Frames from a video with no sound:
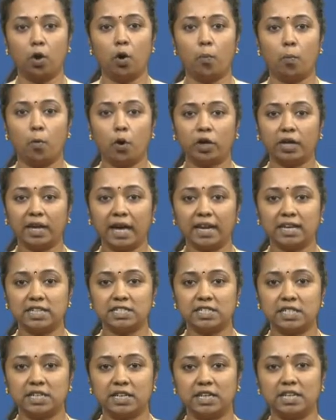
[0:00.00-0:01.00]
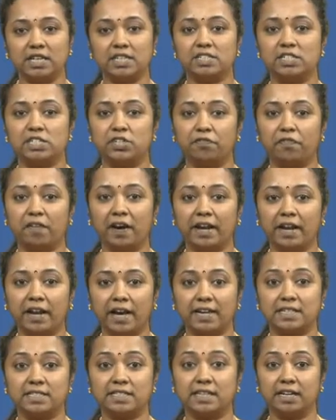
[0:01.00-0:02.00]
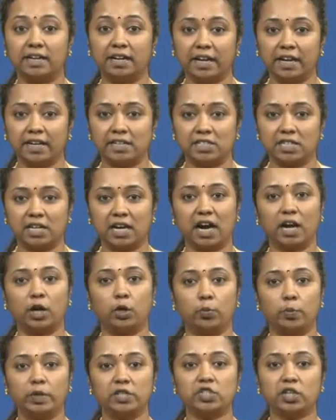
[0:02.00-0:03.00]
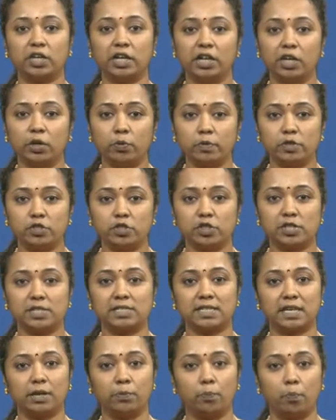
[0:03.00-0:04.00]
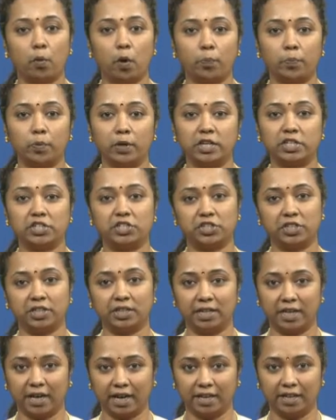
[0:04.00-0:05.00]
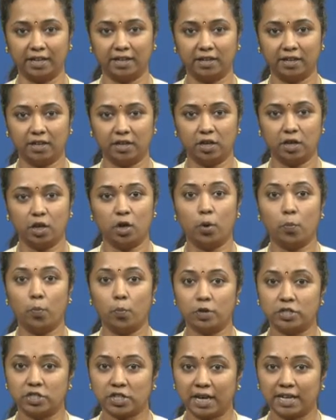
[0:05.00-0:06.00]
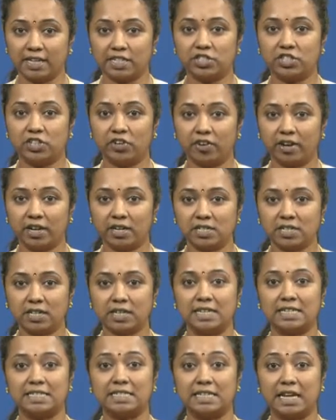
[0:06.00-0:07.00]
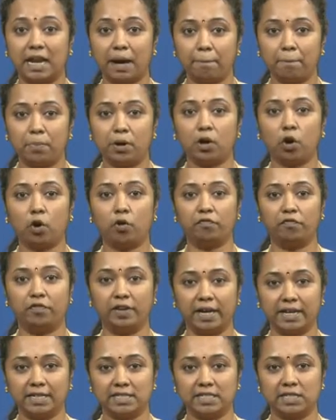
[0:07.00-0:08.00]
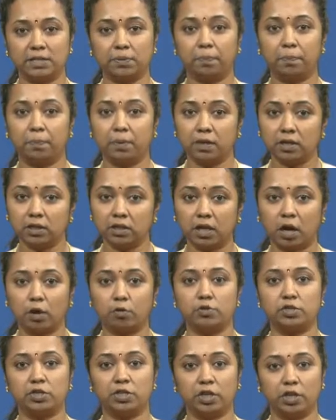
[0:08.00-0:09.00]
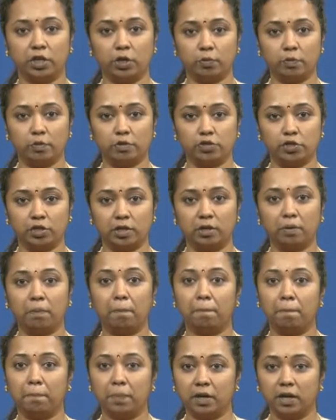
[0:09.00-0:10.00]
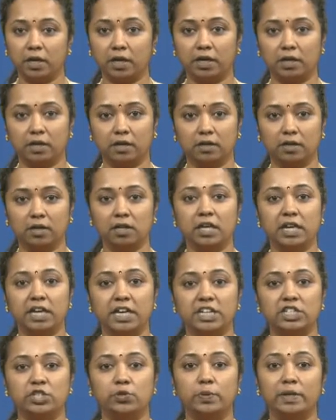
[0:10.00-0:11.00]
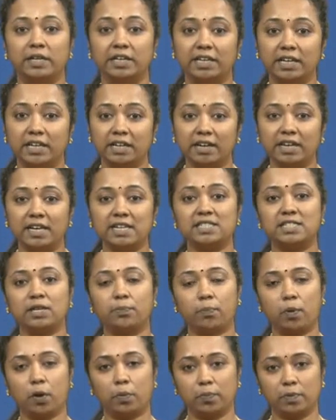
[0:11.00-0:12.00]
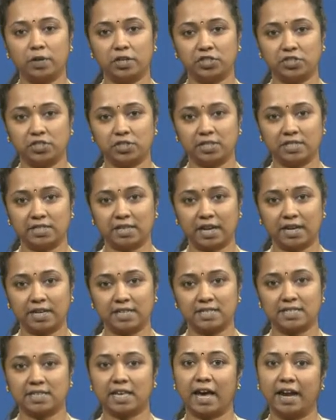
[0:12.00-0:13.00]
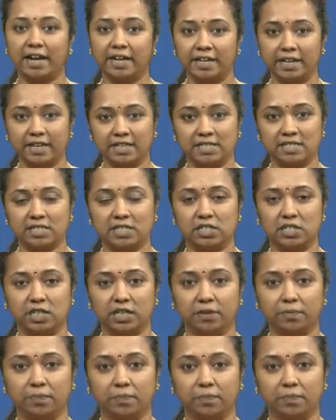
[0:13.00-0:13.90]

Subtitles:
Mortality is defined as the rate at which individuals in population die. Mortality rate is number of deaths per thousand individual per year. It will decrease the population size and density.